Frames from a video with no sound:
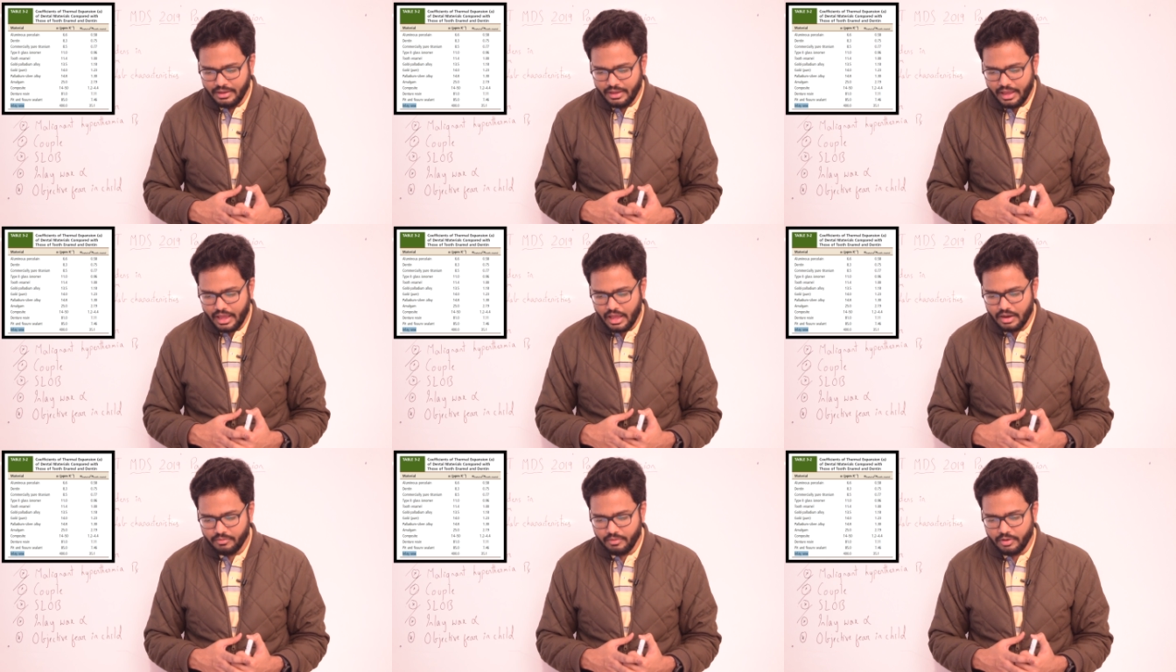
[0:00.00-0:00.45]

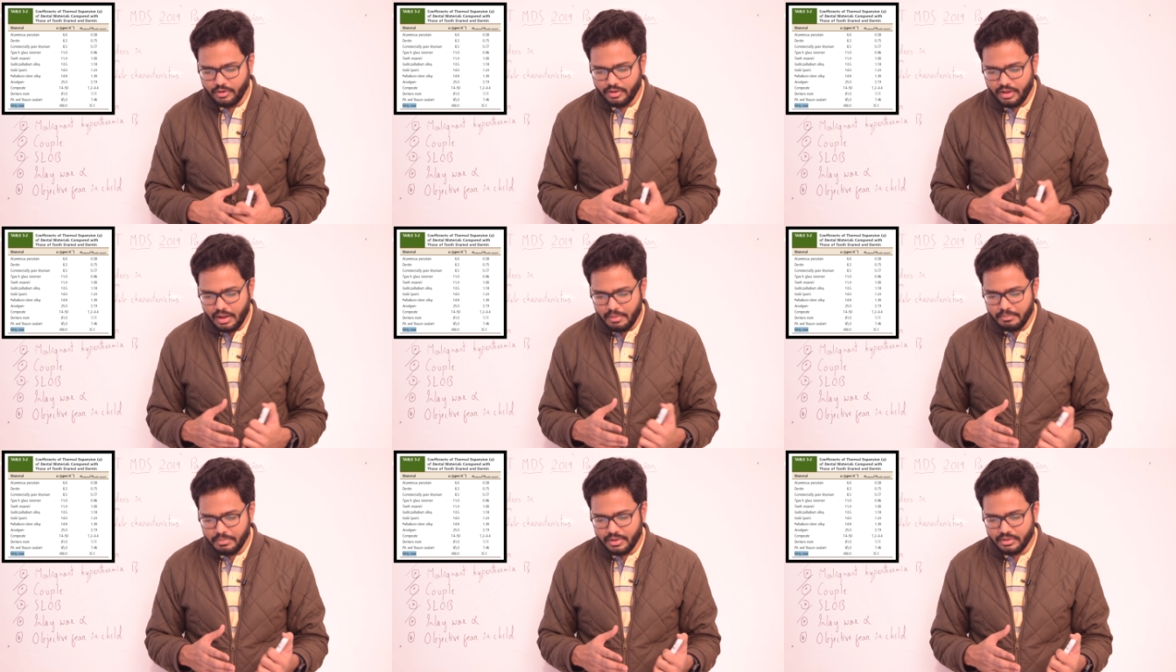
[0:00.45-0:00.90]
And when you
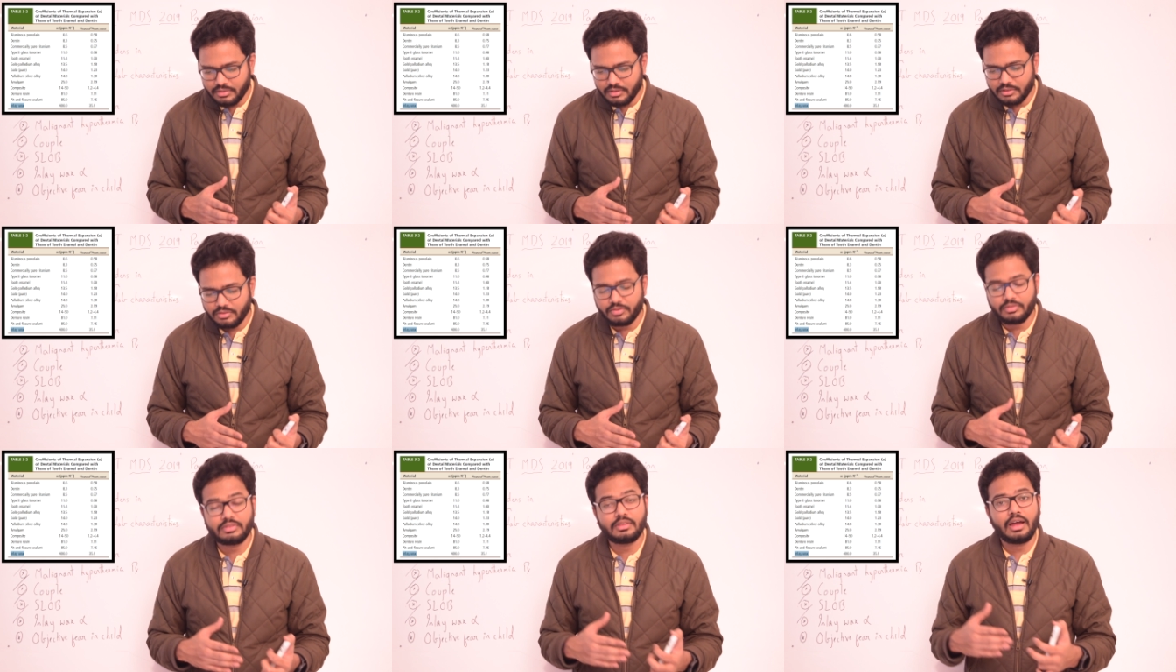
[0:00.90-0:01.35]
compare
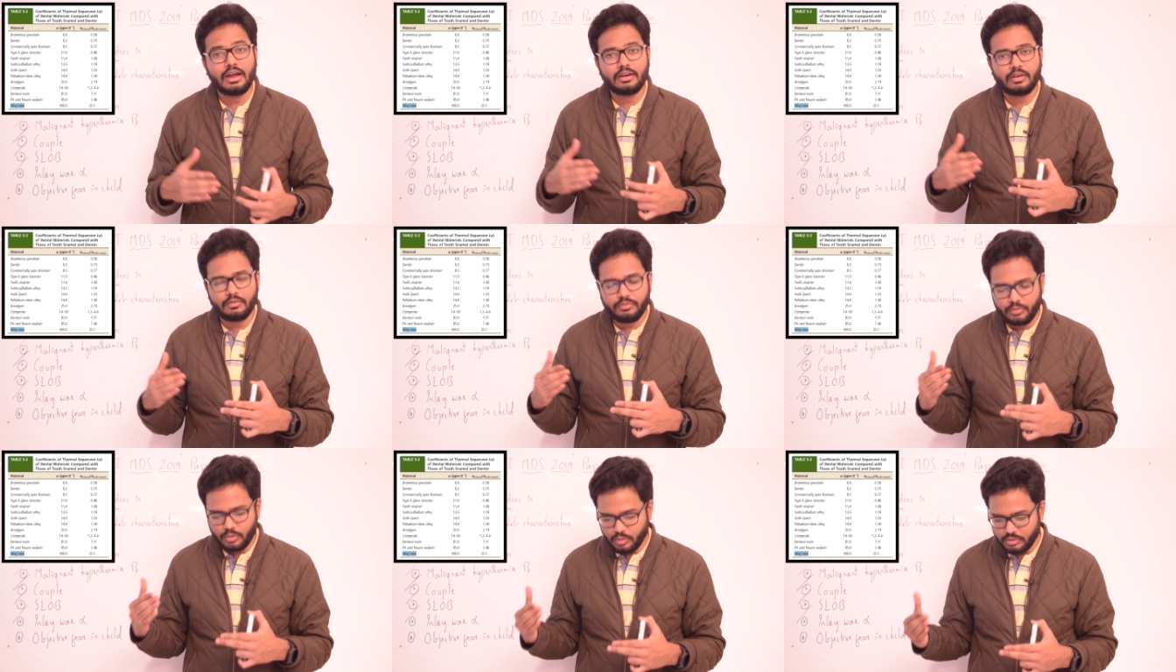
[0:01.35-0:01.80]
this with that
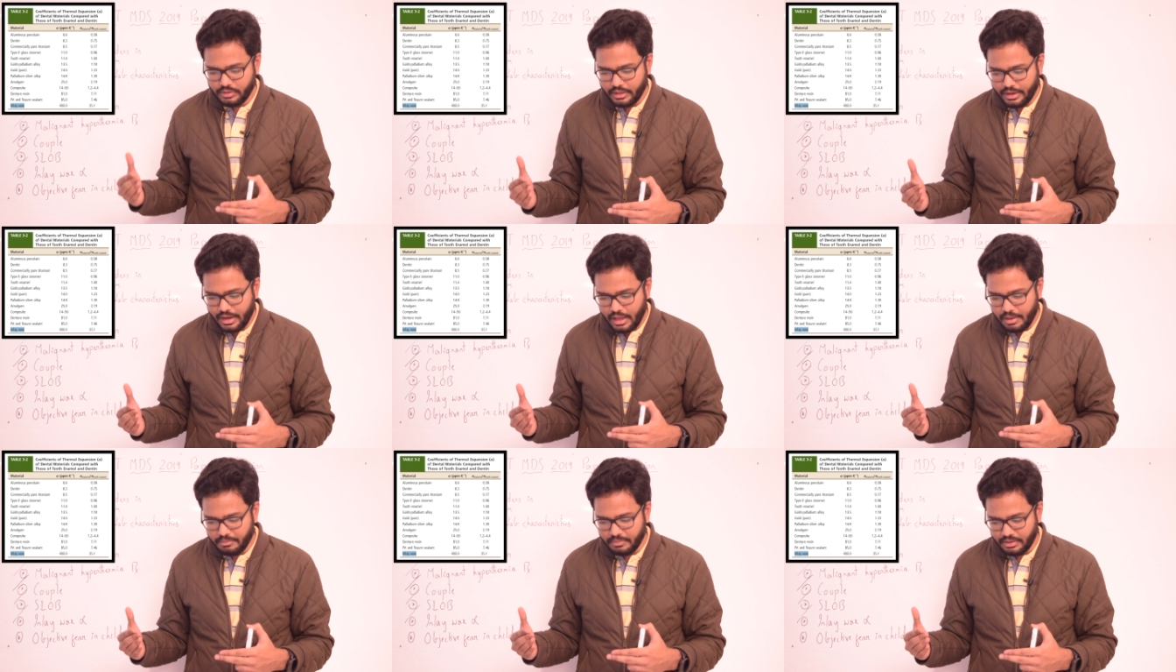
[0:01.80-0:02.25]
of tooth
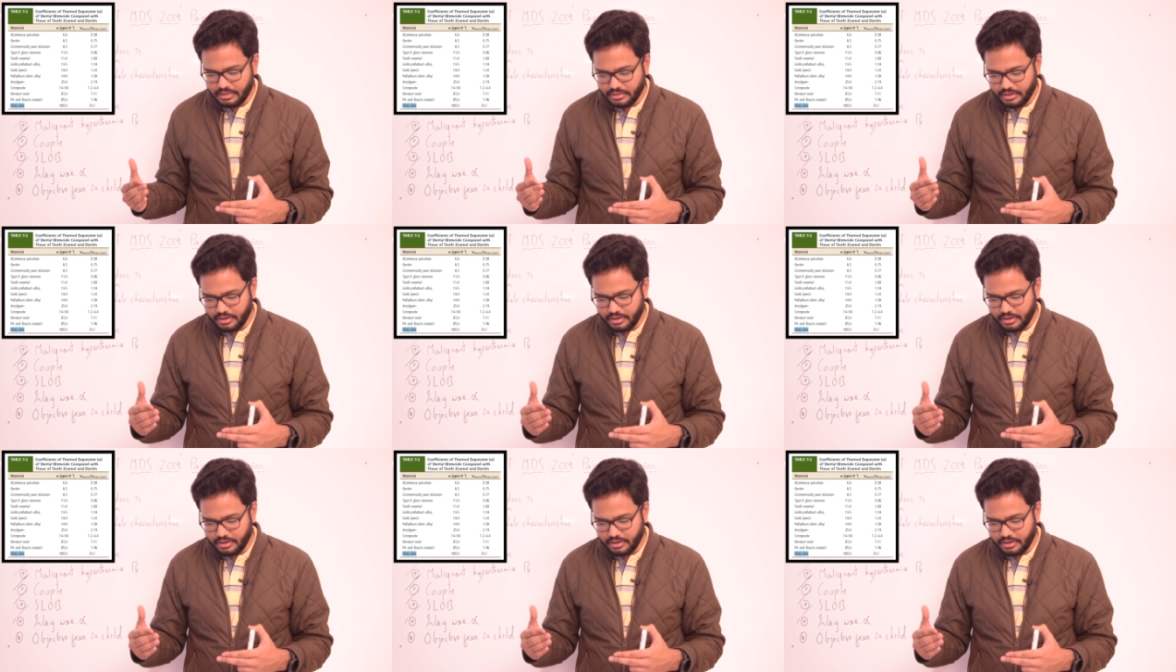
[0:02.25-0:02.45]
enamel,